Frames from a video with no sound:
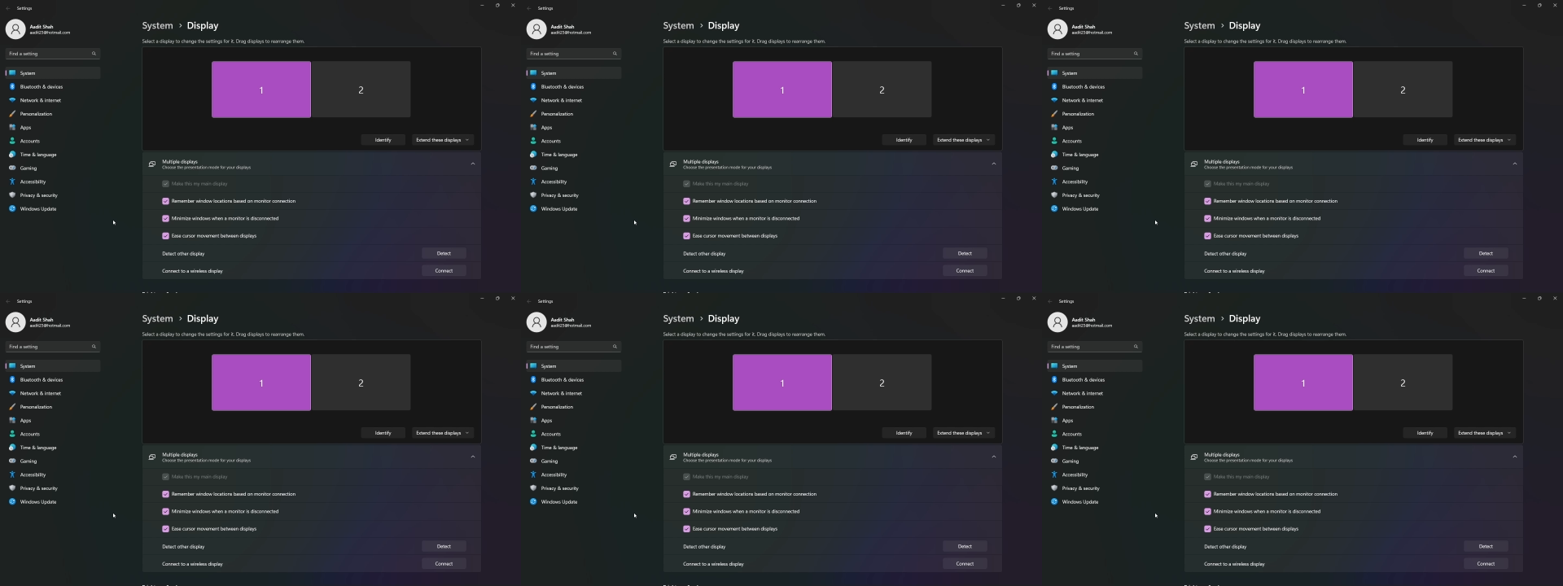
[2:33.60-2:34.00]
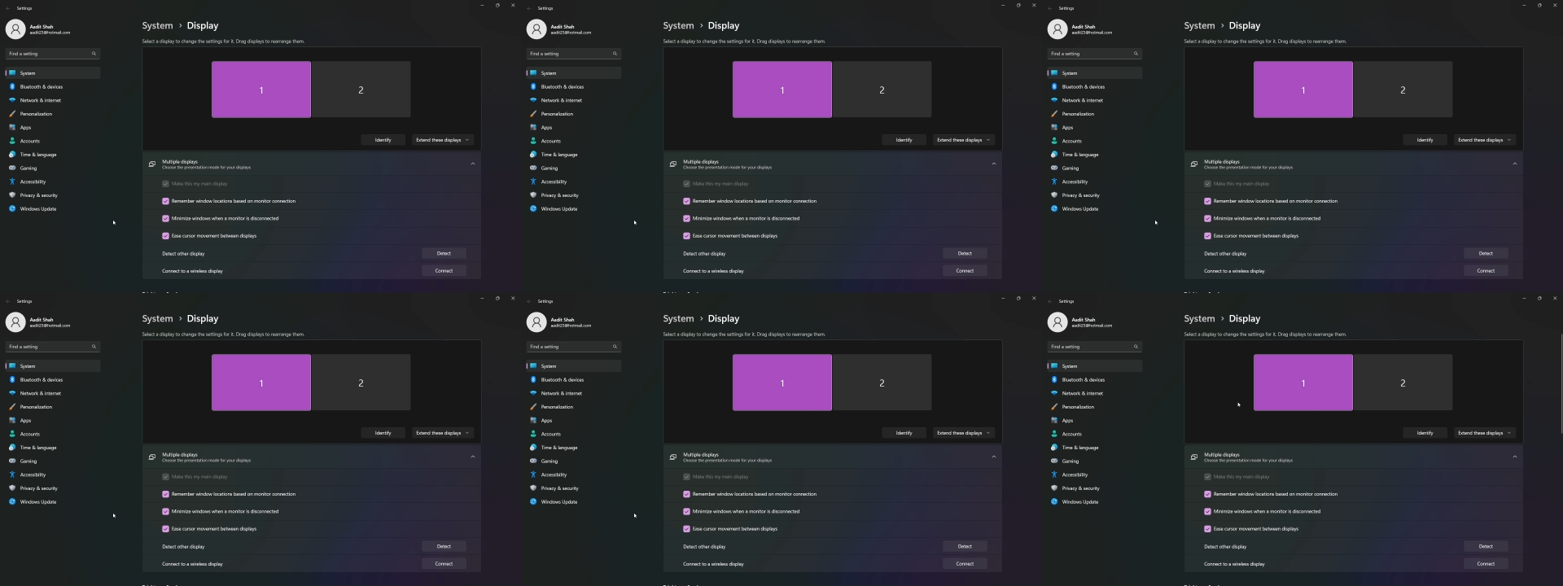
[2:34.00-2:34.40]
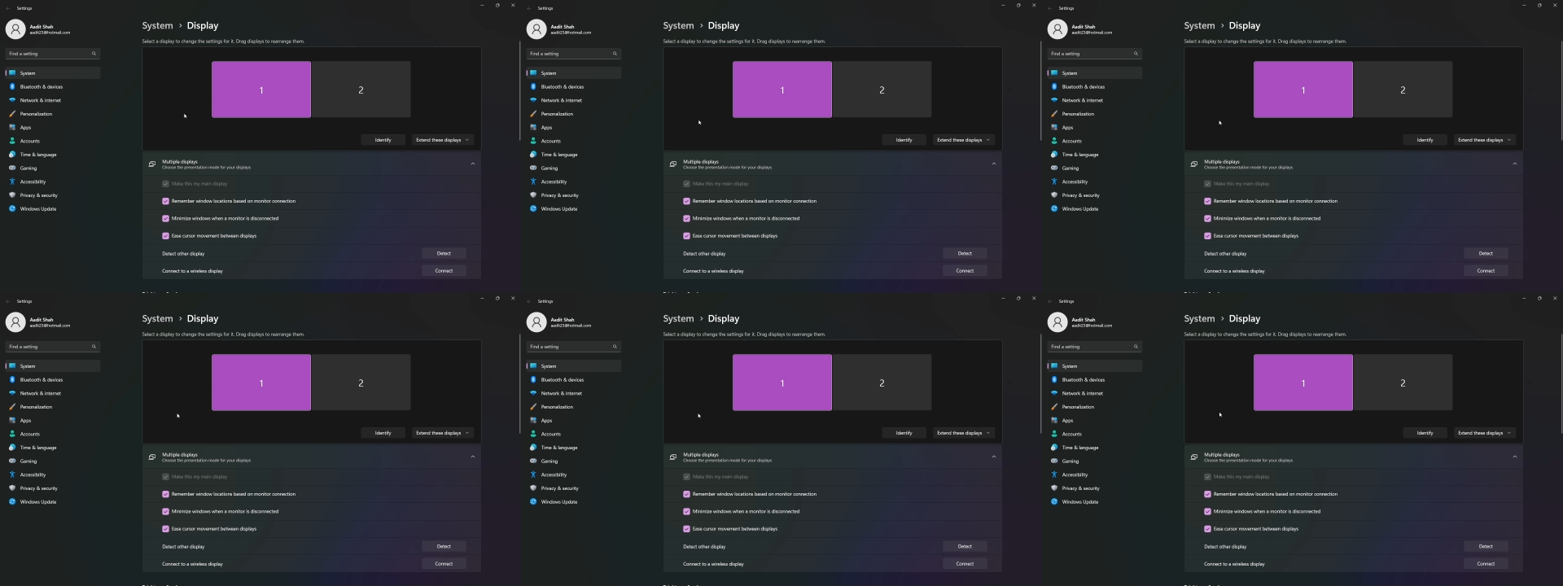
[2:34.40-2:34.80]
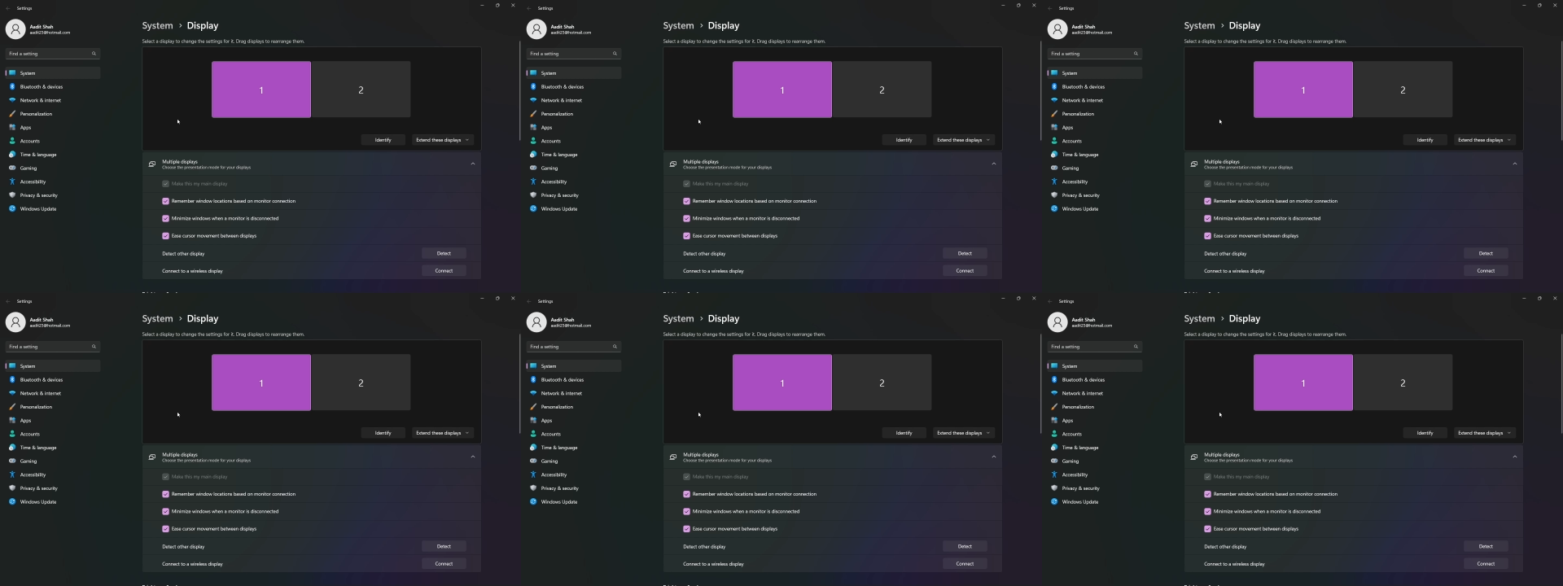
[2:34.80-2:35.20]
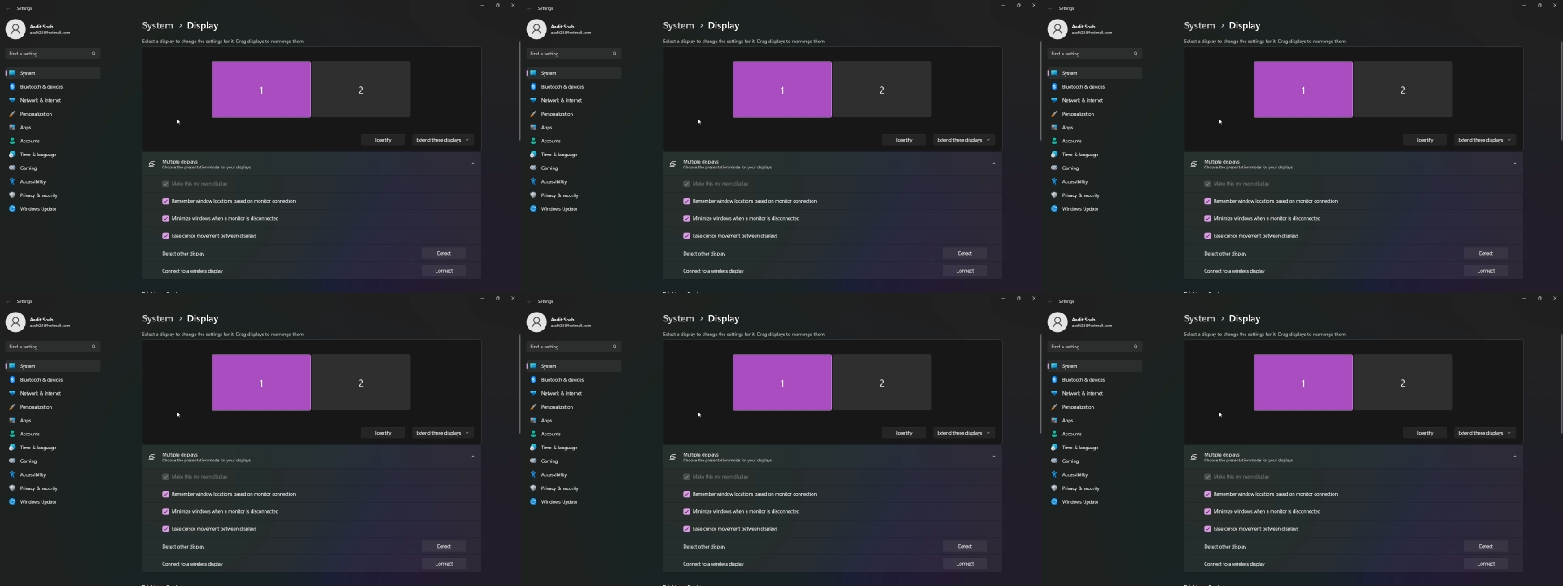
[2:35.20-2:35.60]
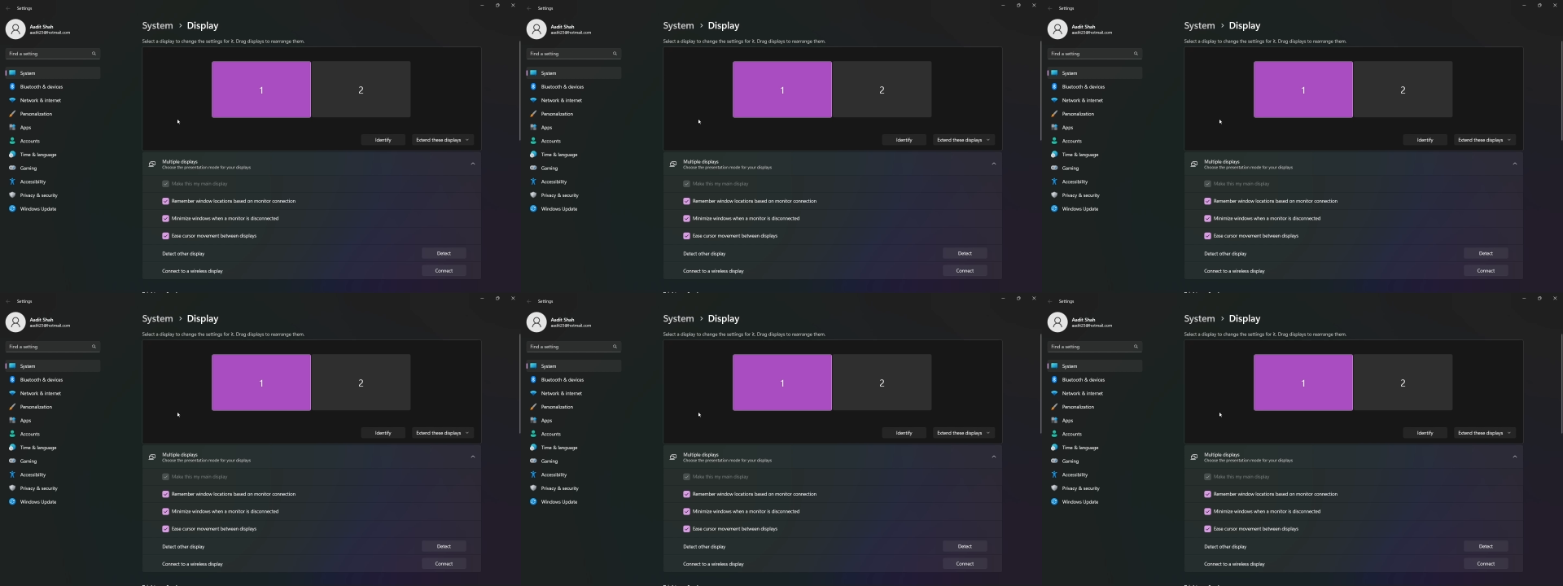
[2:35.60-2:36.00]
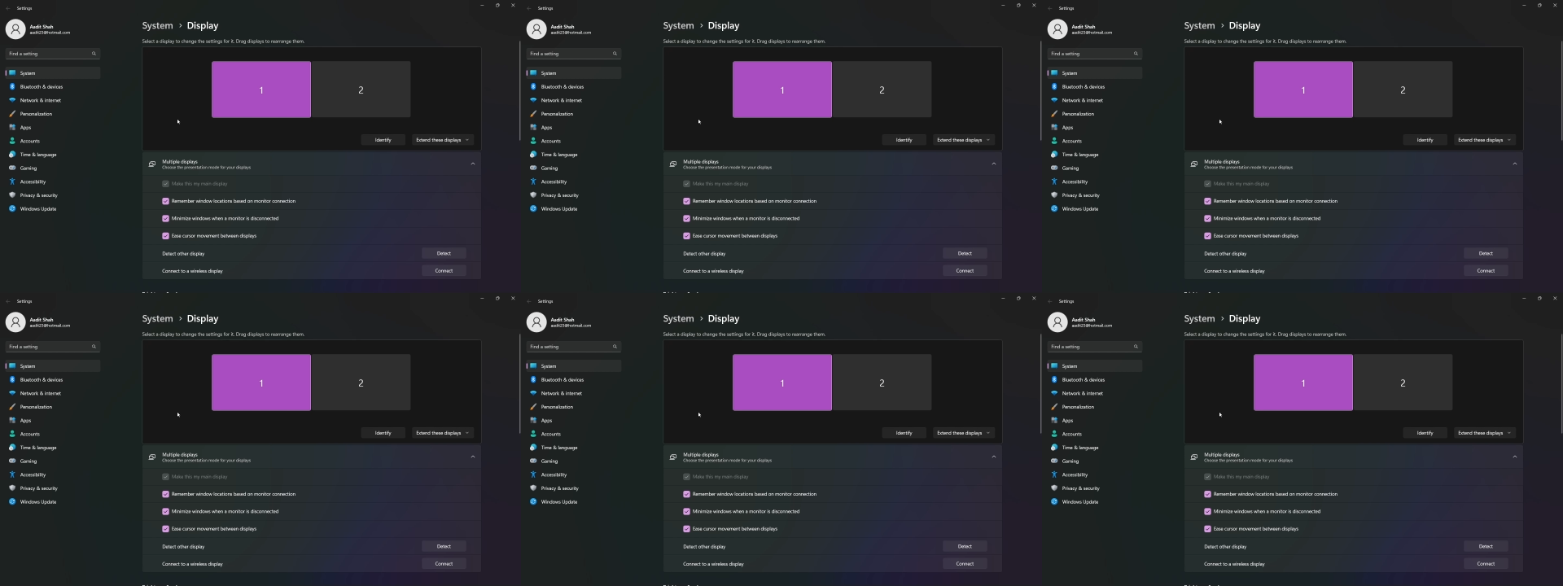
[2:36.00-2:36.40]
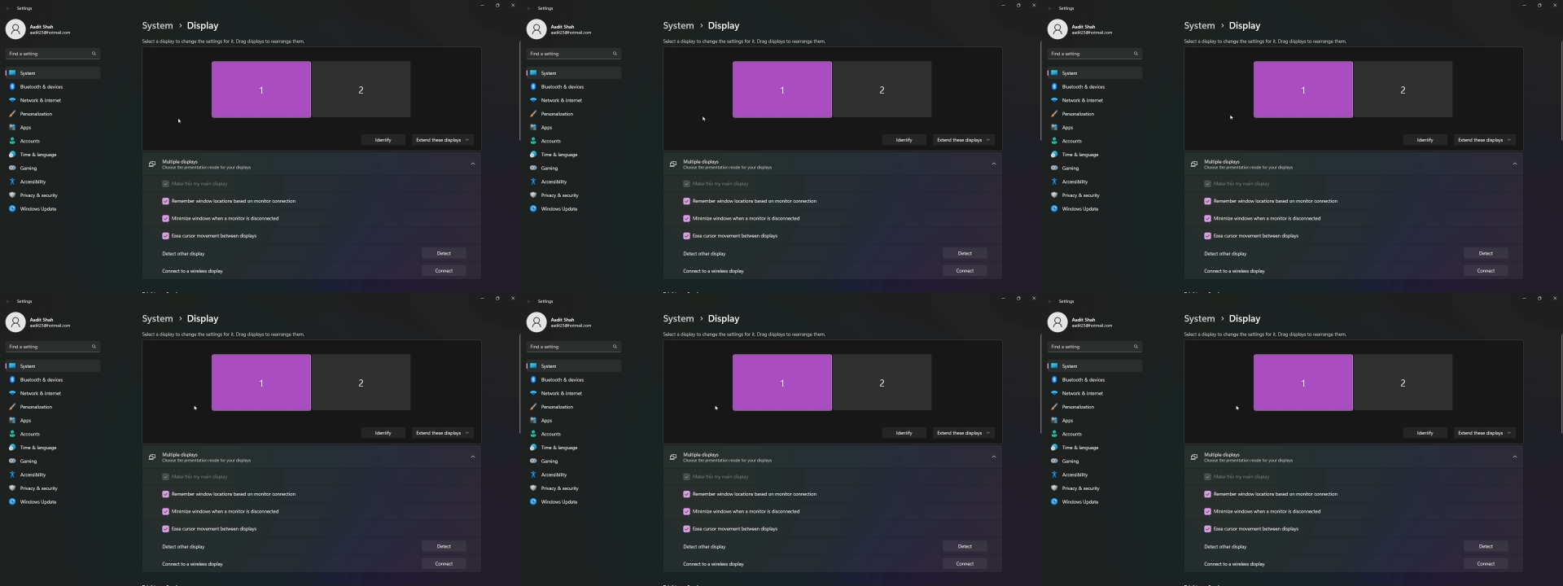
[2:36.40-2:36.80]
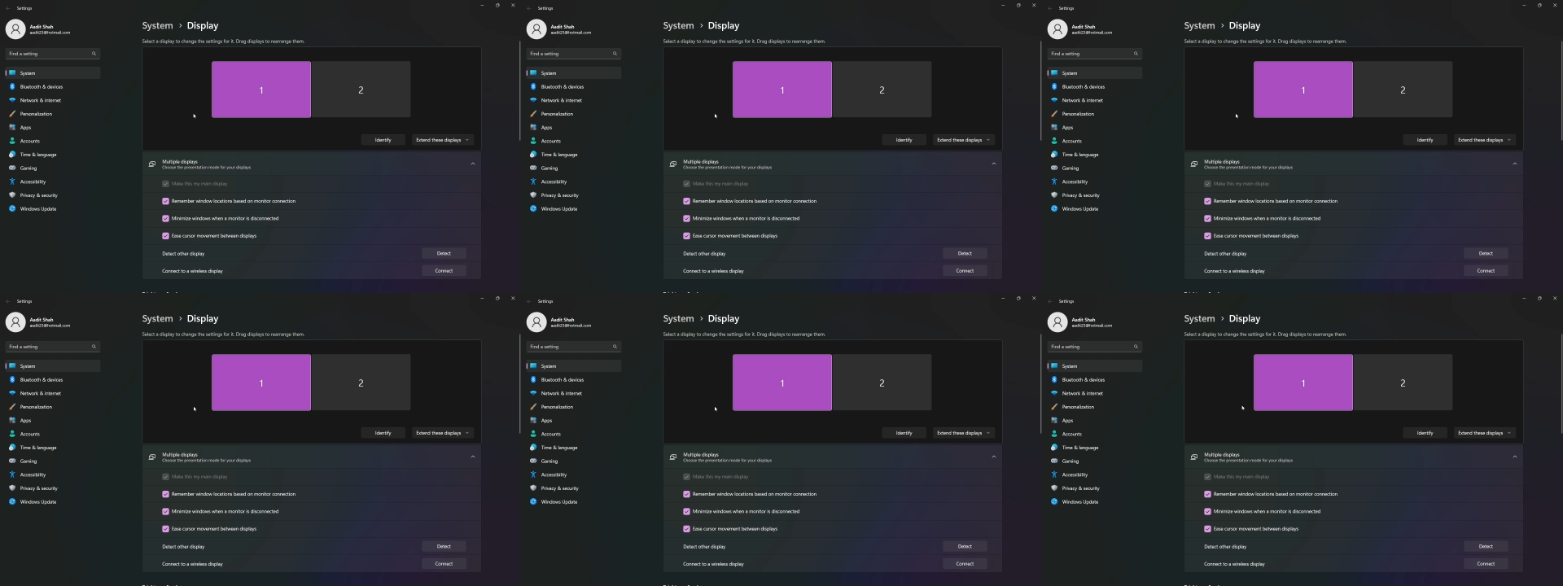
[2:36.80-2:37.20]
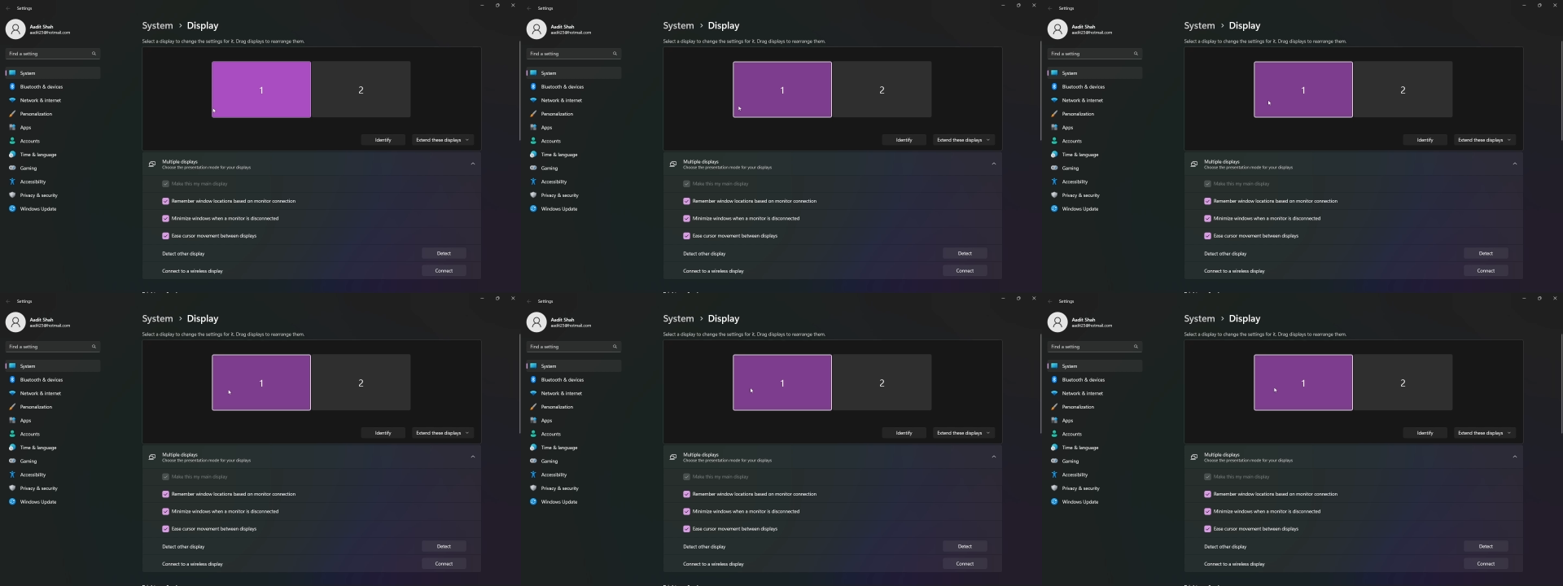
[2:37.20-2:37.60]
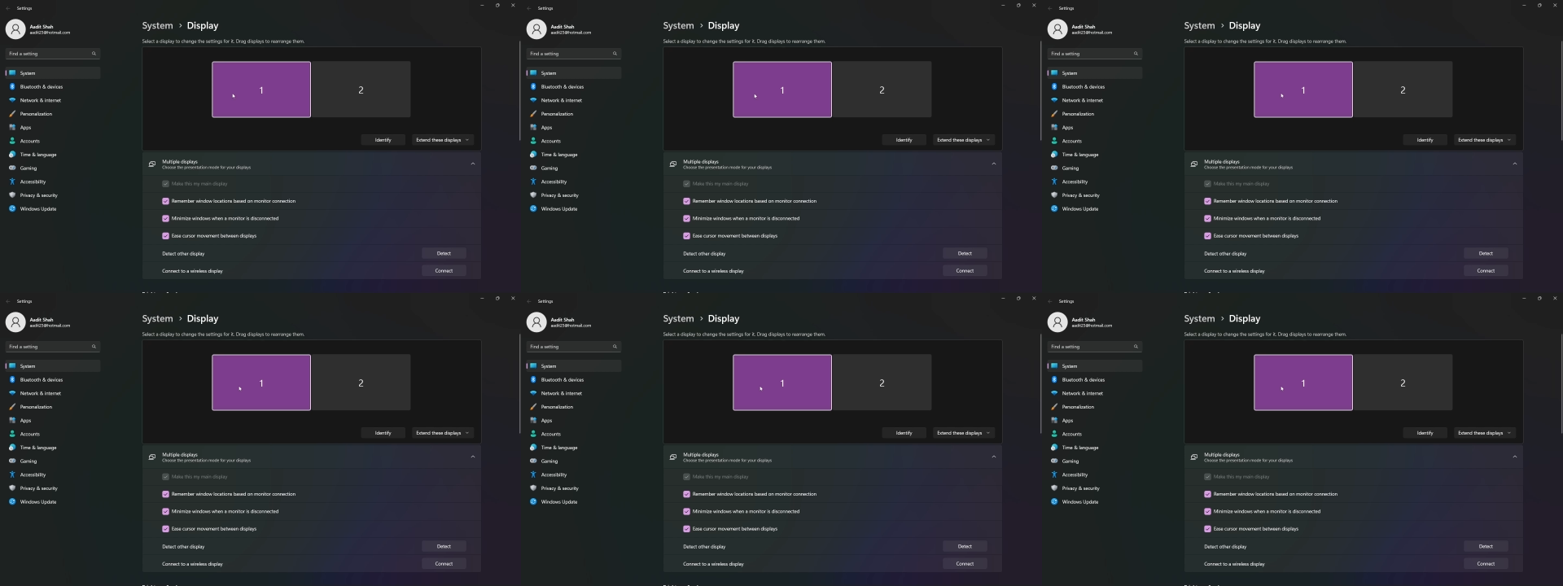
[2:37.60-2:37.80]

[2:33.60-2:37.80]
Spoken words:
No face is visible, so there are no lips to read.